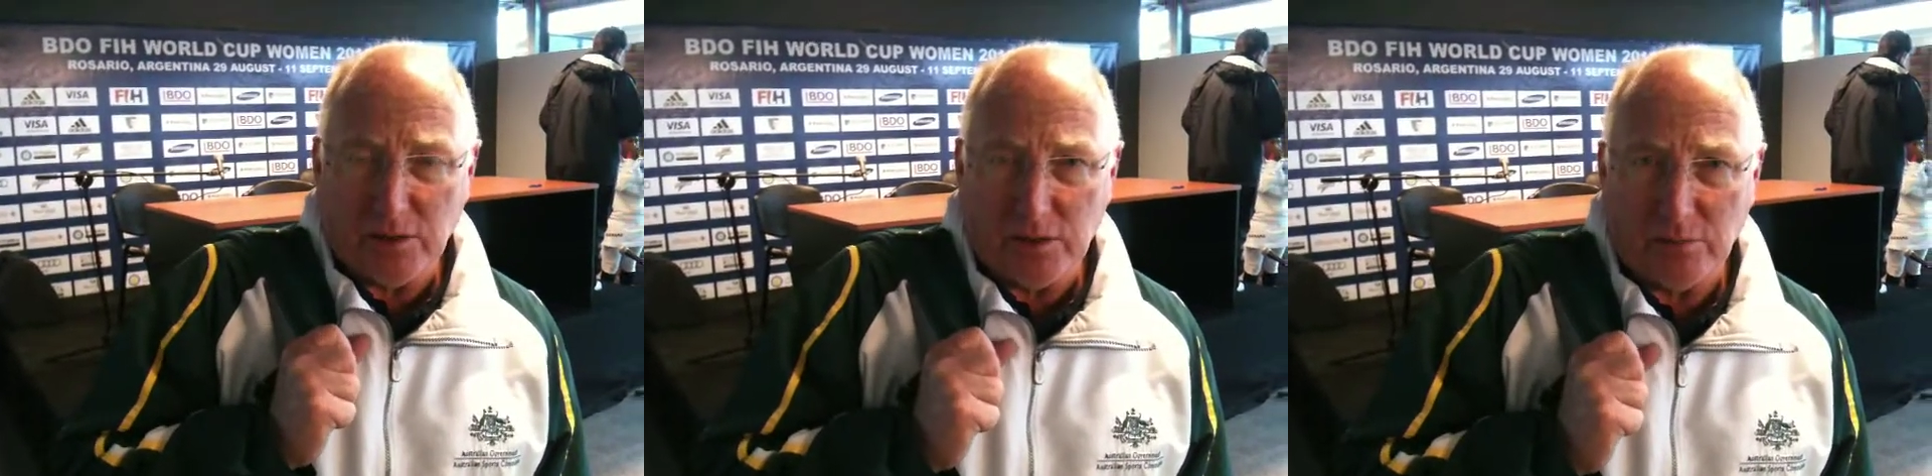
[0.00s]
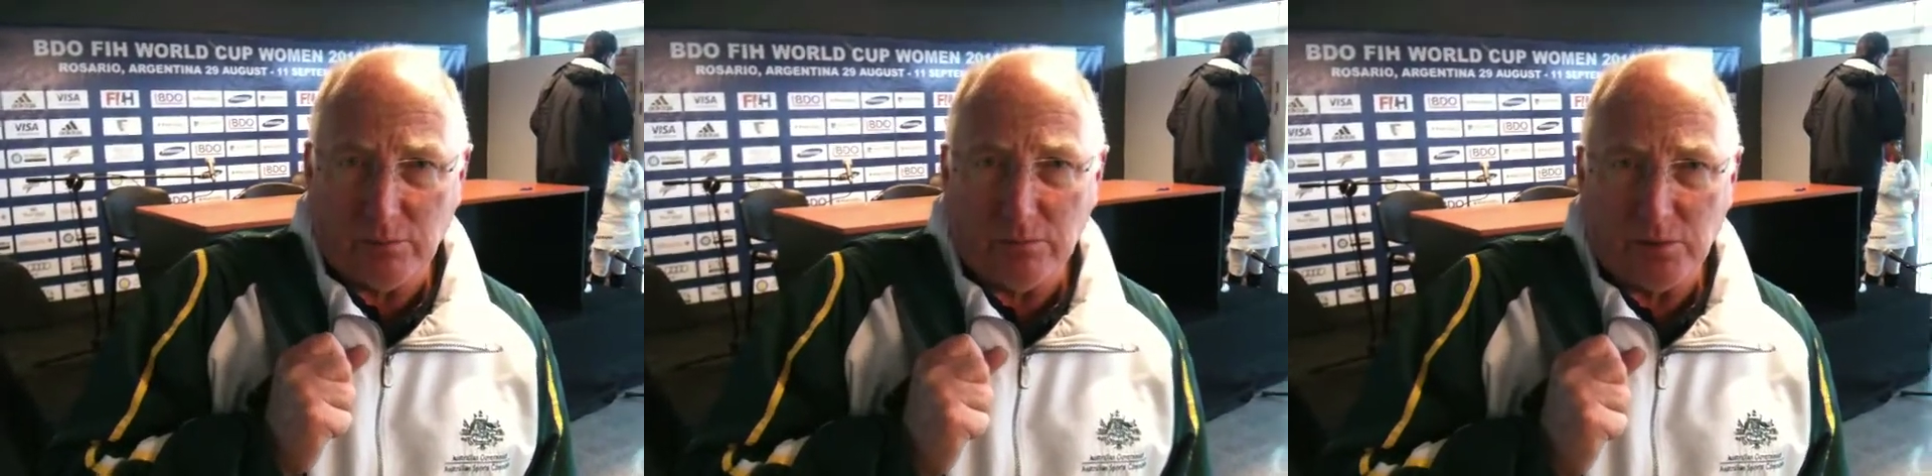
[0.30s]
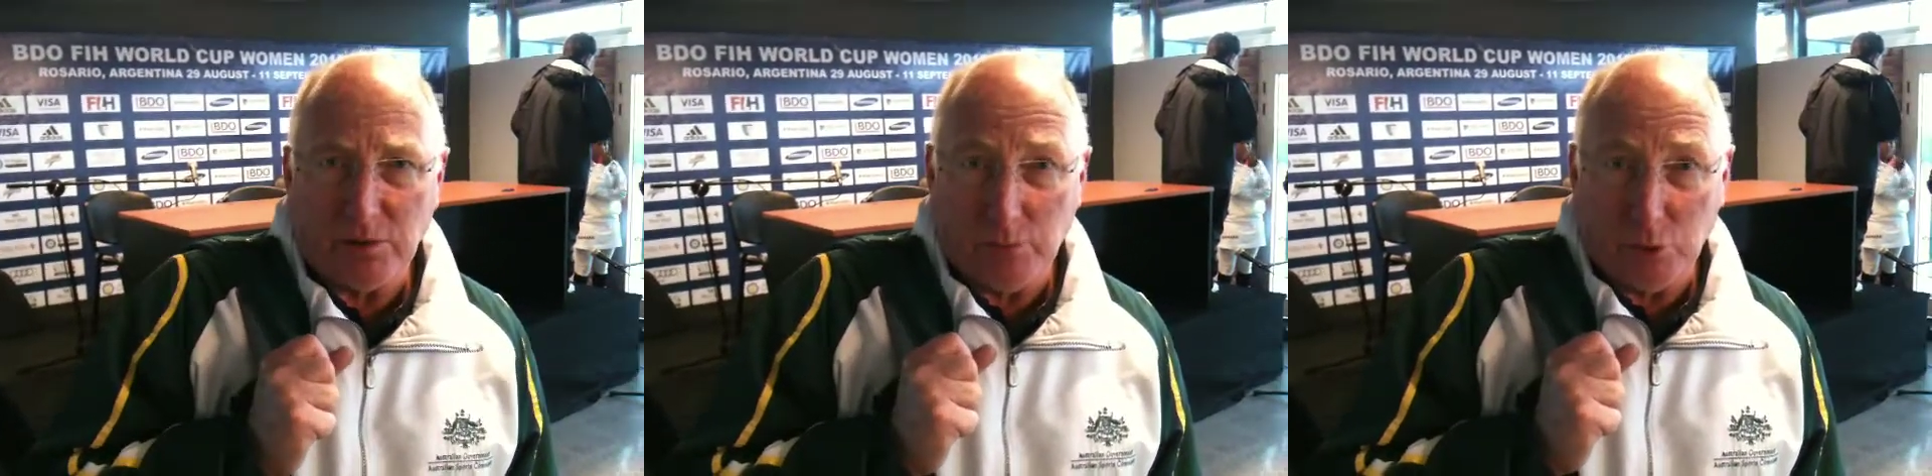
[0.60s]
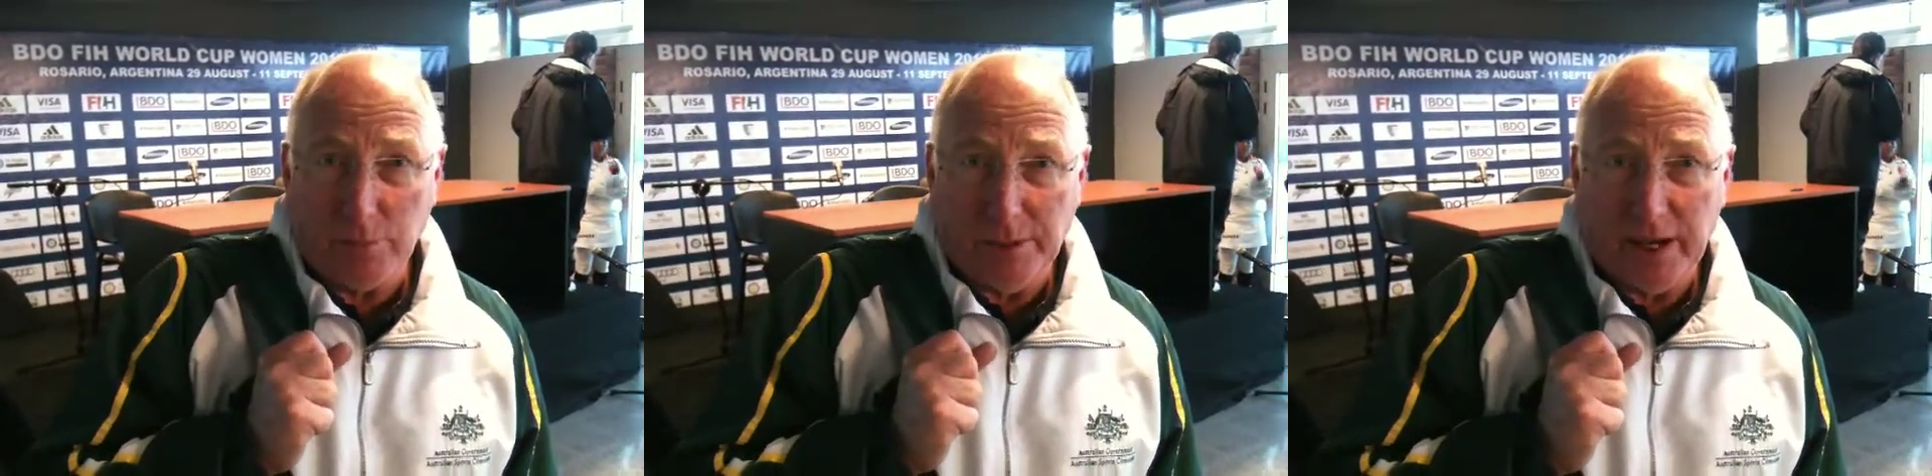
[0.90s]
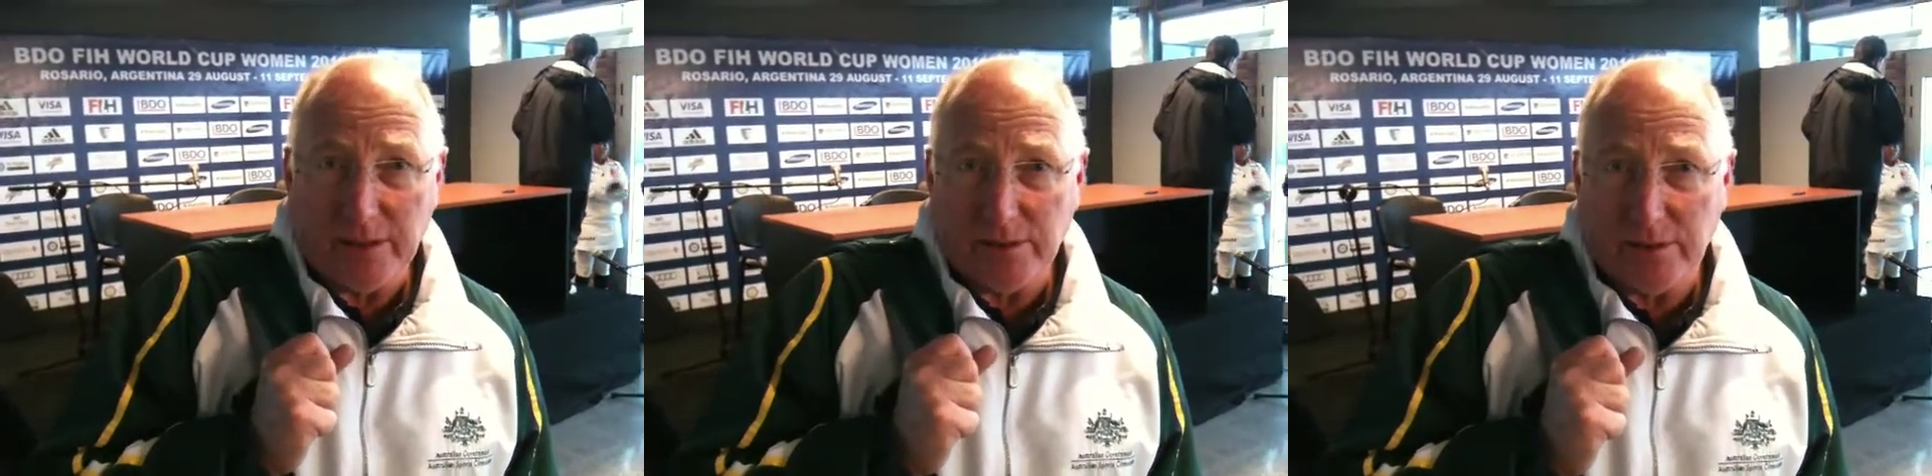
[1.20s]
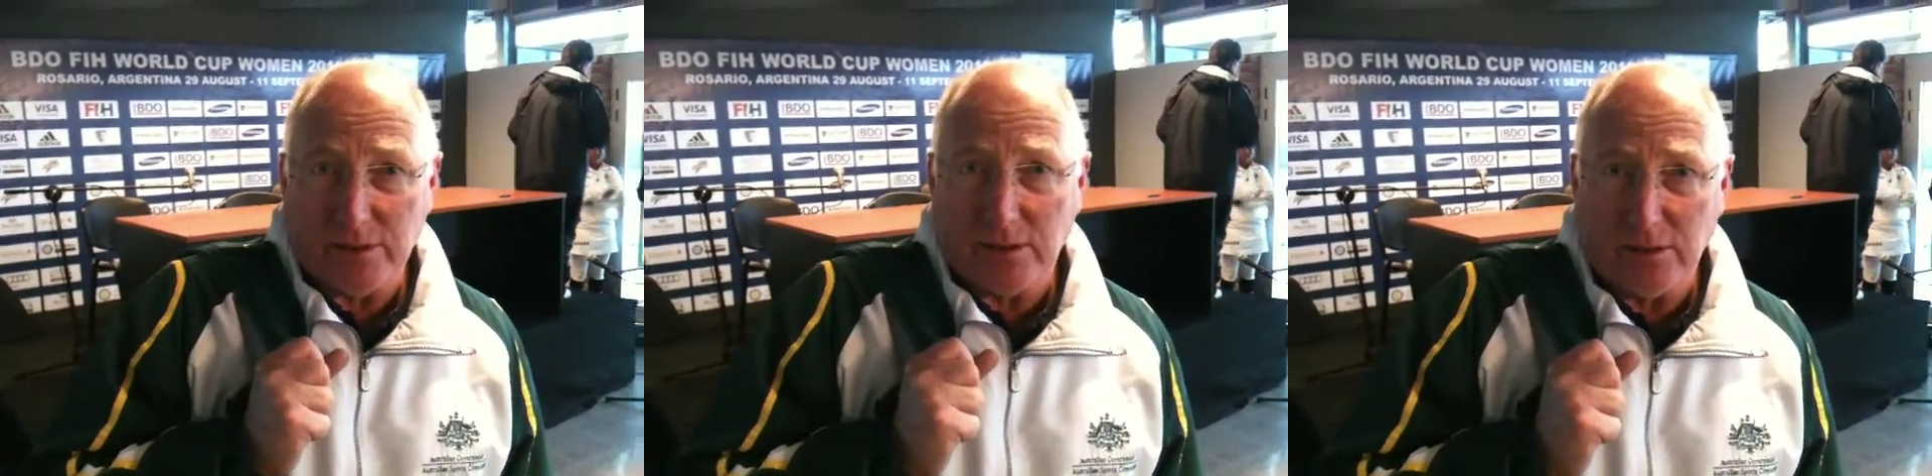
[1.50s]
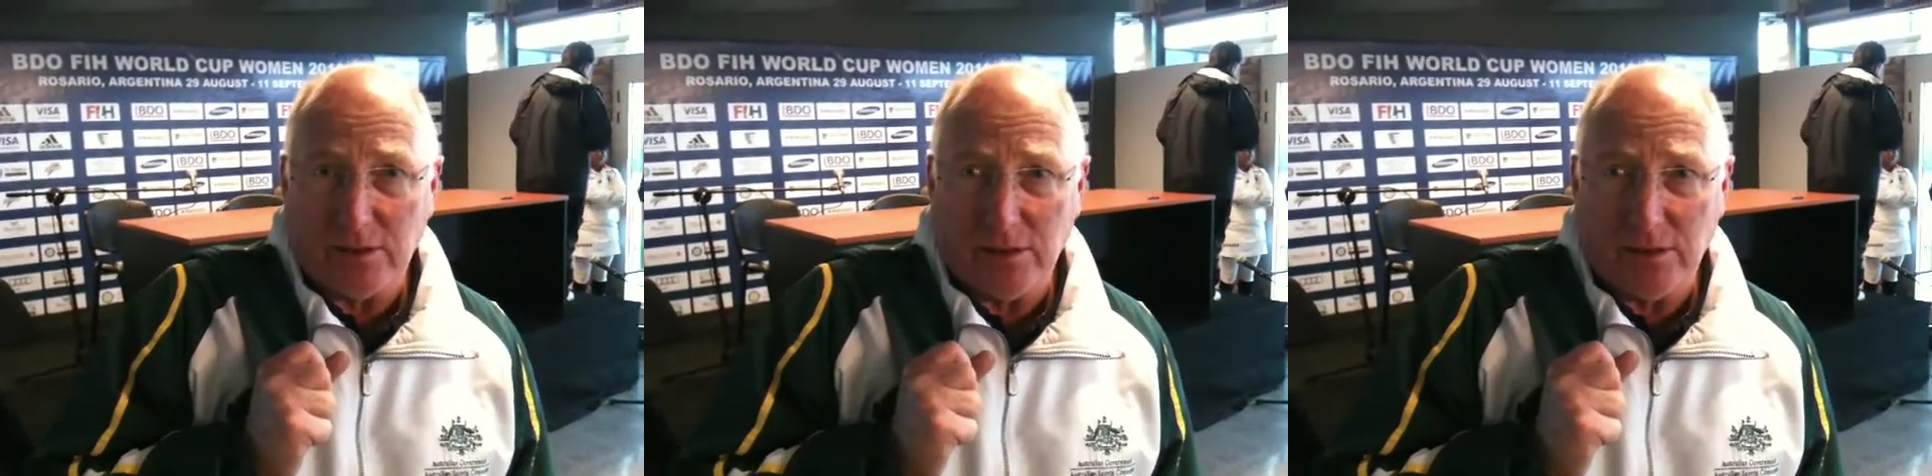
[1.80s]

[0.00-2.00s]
some some good passes that,